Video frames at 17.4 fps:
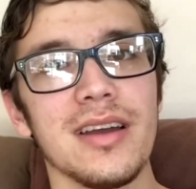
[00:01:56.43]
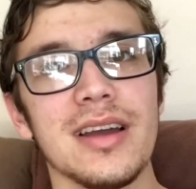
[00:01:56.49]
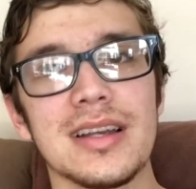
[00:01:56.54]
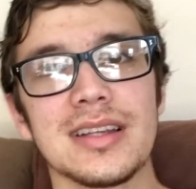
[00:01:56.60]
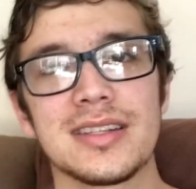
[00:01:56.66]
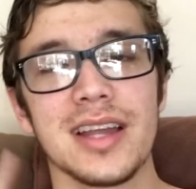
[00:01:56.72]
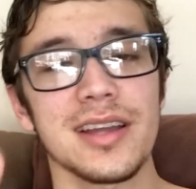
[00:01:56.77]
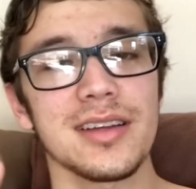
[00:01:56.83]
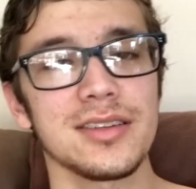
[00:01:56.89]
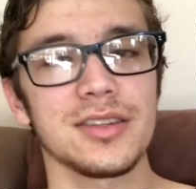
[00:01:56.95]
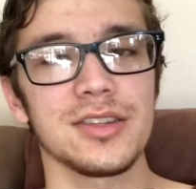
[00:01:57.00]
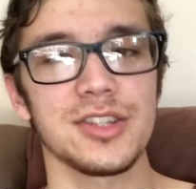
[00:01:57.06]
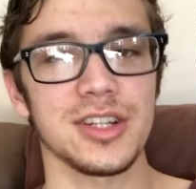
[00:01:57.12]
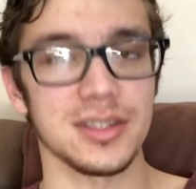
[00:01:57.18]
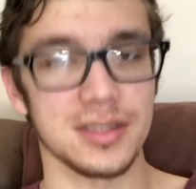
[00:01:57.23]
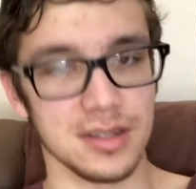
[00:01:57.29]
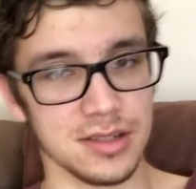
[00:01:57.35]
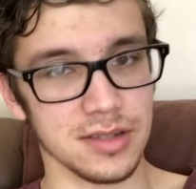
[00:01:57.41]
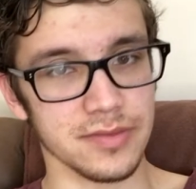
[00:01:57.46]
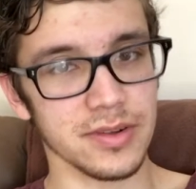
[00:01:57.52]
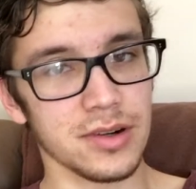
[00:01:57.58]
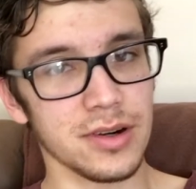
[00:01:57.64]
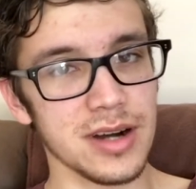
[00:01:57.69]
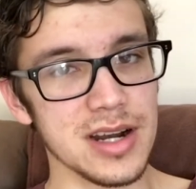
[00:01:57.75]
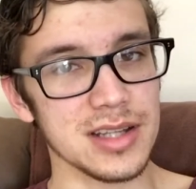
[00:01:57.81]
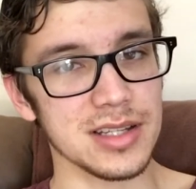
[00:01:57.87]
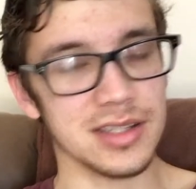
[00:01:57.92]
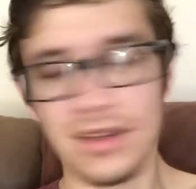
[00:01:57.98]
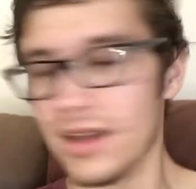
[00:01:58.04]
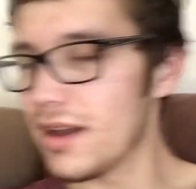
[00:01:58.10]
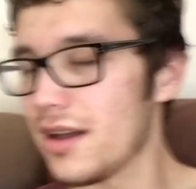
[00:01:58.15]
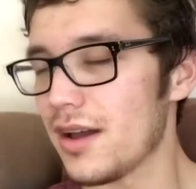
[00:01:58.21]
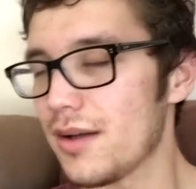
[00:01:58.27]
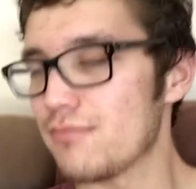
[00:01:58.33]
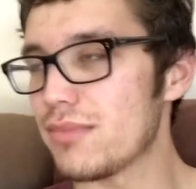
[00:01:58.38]
Second to Jesus, of course.
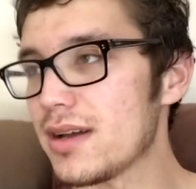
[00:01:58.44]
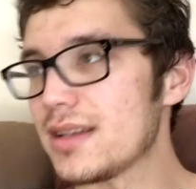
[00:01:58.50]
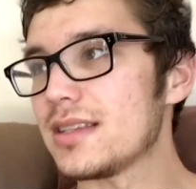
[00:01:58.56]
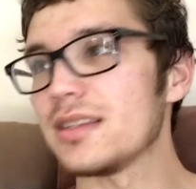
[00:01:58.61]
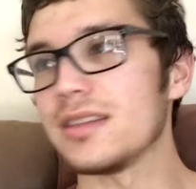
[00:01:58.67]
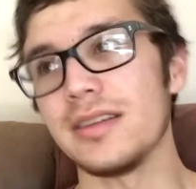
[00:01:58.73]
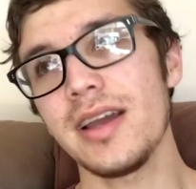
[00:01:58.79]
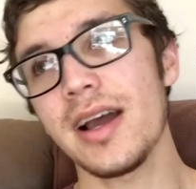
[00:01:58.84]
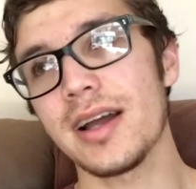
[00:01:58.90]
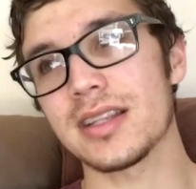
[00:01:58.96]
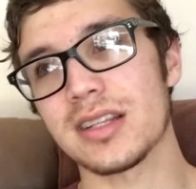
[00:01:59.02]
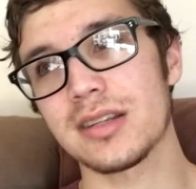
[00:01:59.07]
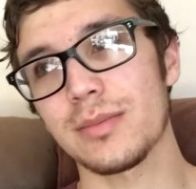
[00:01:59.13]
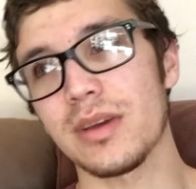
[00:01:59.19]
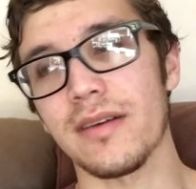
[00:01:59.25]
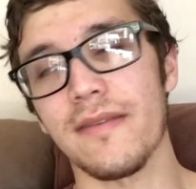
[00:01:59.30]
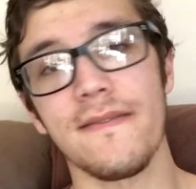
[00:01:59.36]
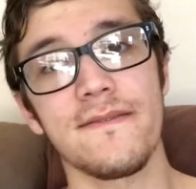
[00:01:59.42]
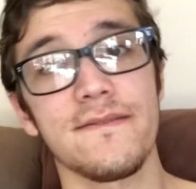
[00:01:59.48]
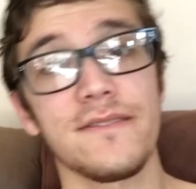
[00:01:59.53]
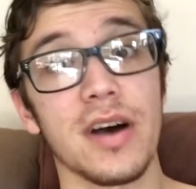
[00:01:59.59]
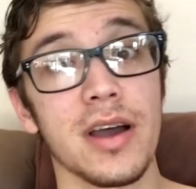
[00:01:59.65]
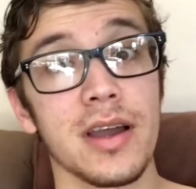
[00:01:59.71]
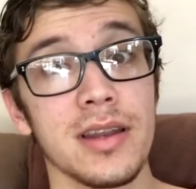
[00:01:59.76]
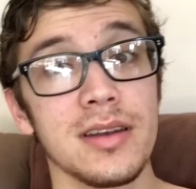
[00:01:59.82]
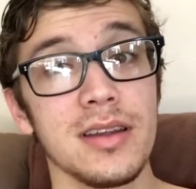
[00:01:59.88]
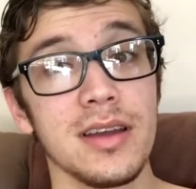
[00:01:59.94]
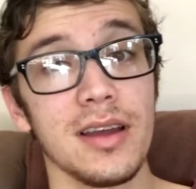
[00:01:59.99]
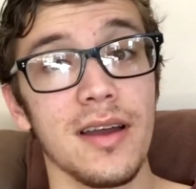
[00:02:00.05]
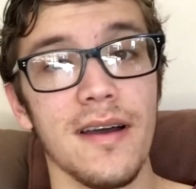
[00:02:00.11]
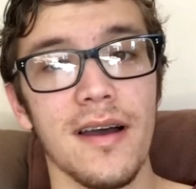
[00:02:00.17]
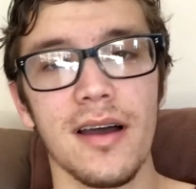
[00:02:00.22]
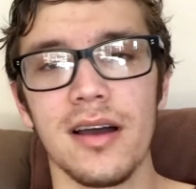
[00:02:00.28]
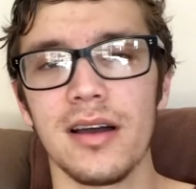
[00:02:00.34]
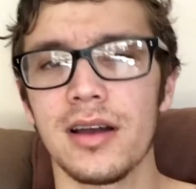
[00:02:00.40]
But yeah, it's gonna be a fun,
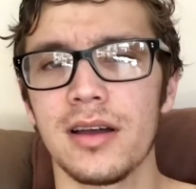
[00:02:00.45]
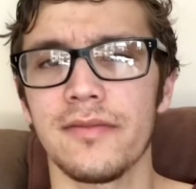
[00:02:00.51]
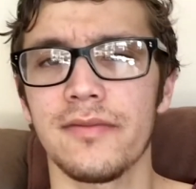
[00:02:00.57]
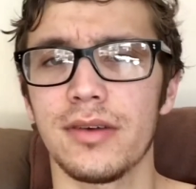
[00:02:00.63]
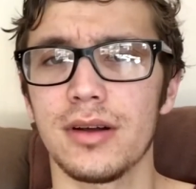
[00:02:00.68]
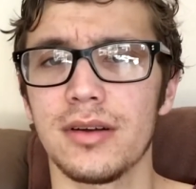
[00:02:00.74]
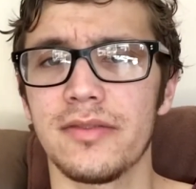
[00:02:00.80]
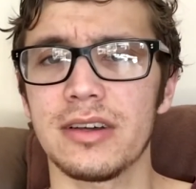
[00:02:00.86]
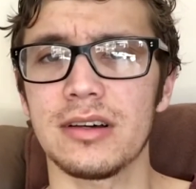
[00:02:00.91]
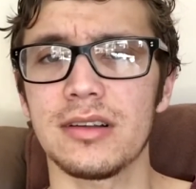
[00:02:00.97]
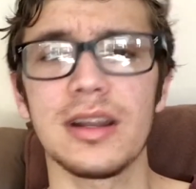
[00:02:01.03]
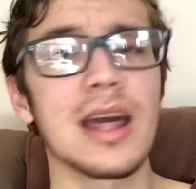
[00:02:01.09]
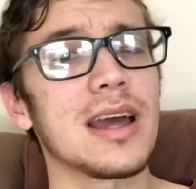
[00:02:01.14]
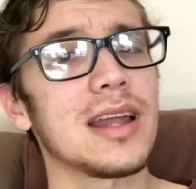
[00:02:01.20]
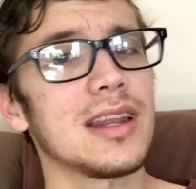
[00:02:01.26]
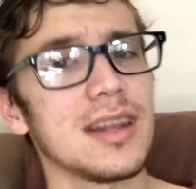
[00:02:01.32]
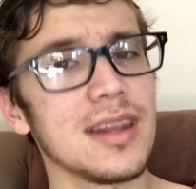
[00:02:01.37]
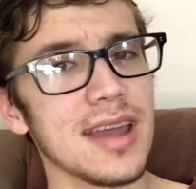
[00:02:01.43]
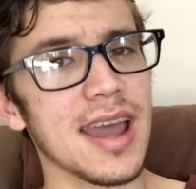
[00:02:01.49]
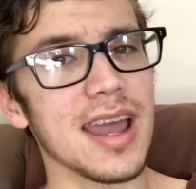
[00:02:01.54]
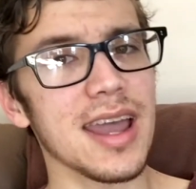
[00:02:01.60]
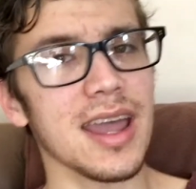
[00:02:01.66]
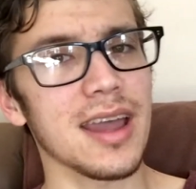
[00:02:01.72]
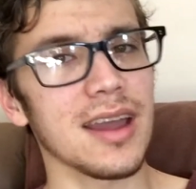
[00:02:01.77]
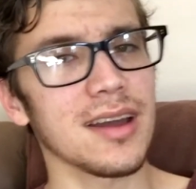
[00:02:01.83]
food-filled day.